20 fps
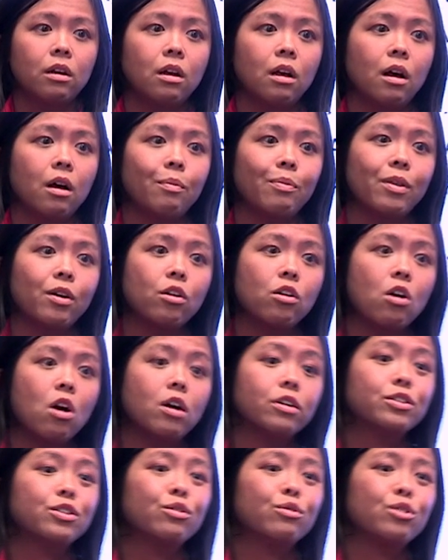um, there are
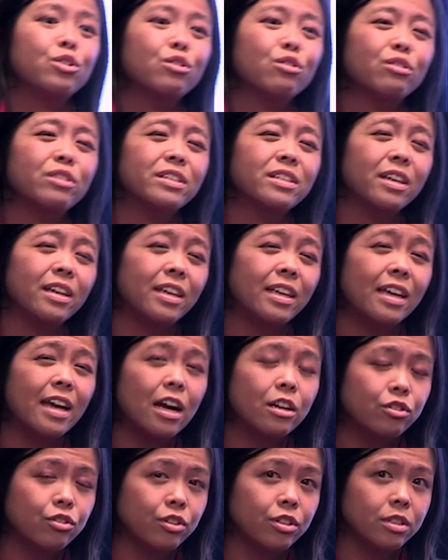also
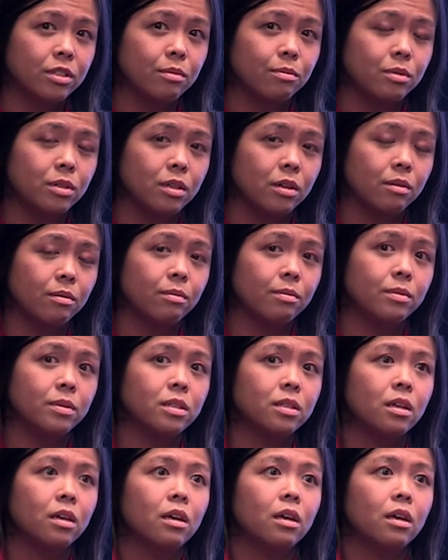neuropsychiatric symptoms